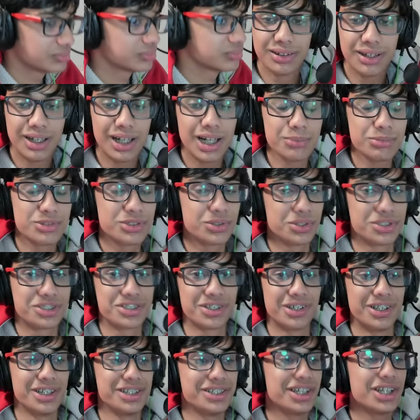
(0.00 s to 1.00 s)
I'm so
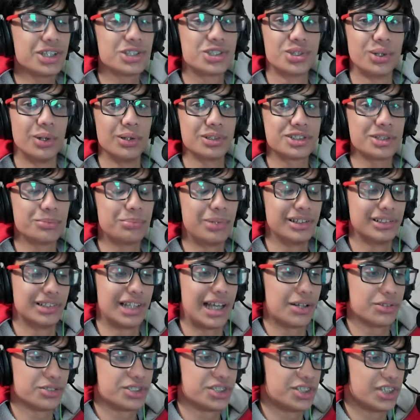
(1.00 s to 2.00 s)
sorry, I get jolted by
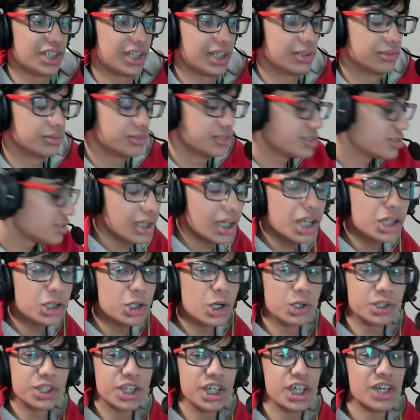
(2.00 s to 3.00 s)
loud sounds. An
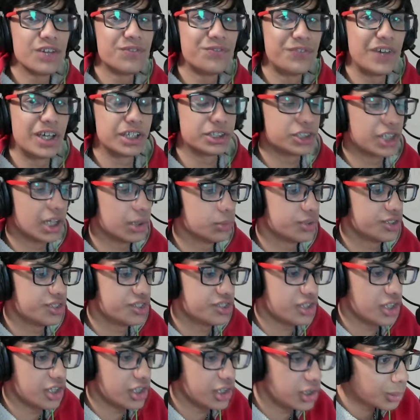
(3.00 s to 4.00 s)
okay effect, I would
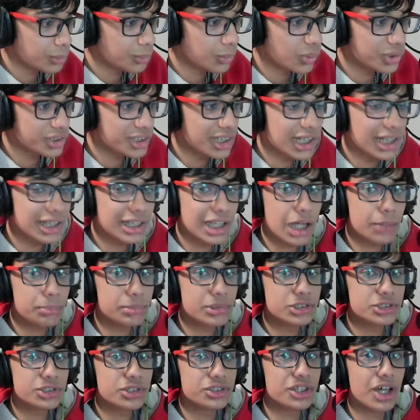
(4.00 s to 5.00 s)
say. What the hell
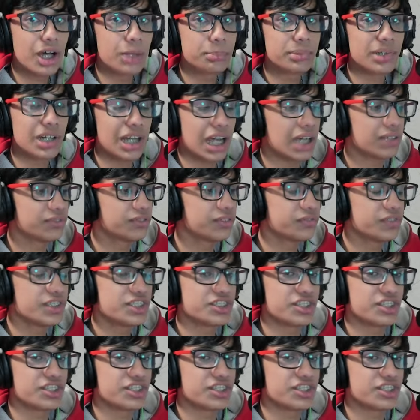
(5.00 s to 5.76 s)
happened to the upper half of his